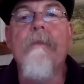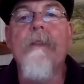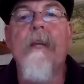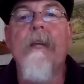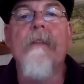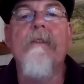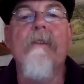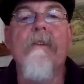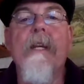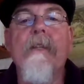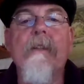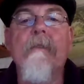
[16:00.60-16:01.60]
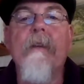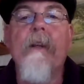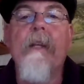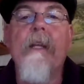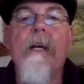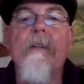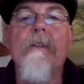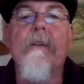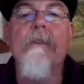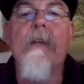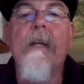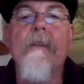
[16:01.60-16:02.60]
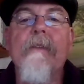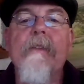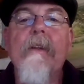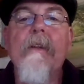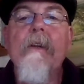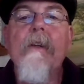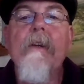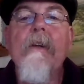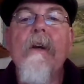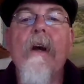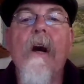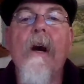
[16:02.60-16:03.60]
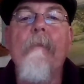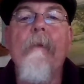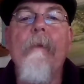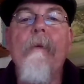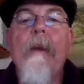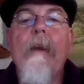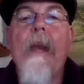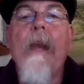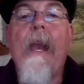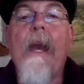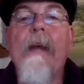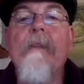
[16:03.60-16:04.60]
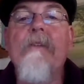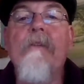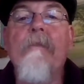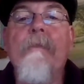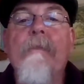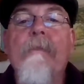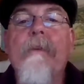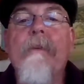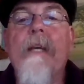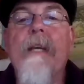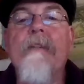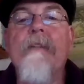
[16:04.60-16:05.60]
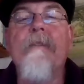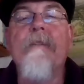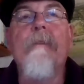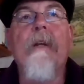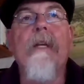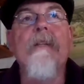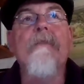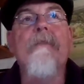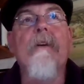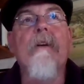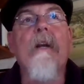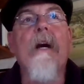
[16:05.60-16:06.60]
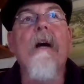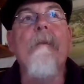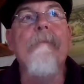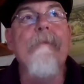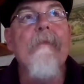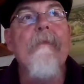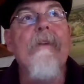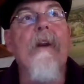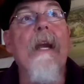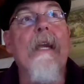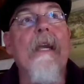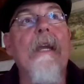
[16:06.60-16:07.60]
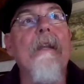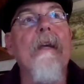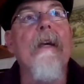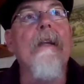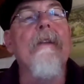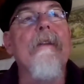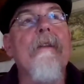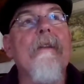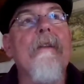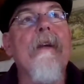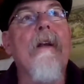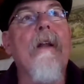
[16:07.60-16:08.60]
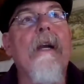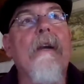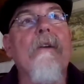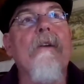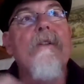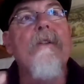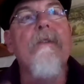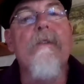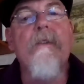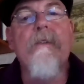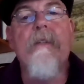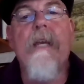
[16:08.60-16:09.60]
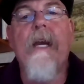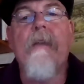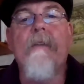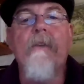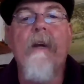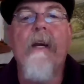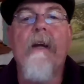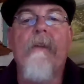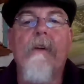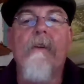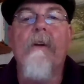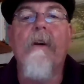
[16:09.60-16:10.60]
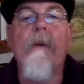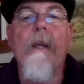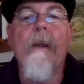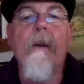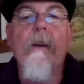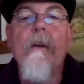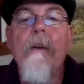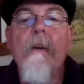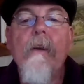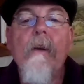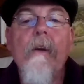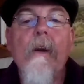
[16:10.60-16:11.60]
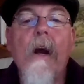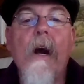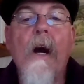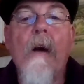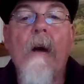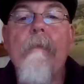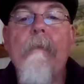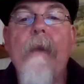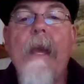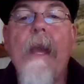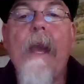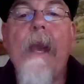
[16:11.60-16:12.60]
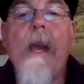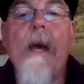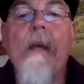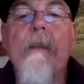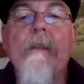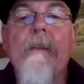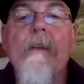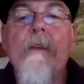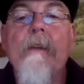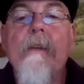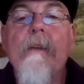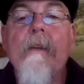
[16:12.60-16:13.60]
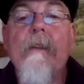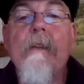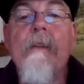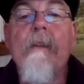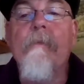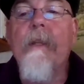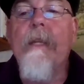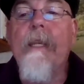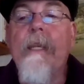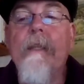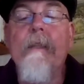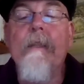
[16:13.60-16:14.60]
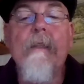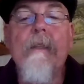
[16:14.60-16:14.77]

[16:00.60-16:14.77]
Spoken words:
this concentration of archaeological sites, and to put more protections in place for hiking and to tell hikers stay on the trail, don't go here, and then really